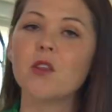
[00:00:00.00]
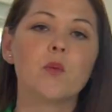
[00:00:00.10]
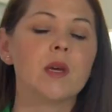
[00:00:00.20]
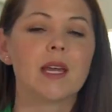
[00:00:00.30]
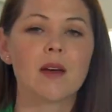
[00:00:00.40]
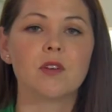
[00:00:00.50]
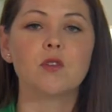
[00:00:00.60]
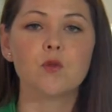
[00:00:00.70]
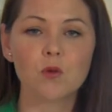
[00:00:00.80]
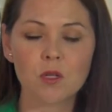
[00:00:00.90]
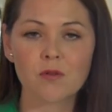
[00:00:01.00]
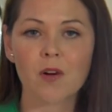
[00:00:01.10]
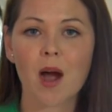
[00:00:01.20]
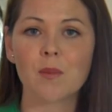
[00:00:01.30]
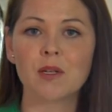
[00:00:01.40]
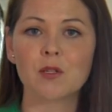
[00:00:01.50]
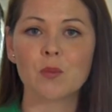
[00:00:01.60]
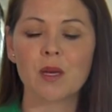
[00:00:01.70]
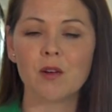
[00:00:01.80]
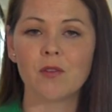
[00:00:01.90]
then we can have a dual environmental
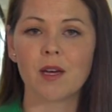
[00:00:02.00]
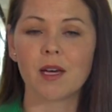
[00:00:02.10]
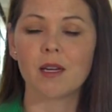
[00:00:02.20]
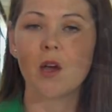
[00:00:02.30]
benefit.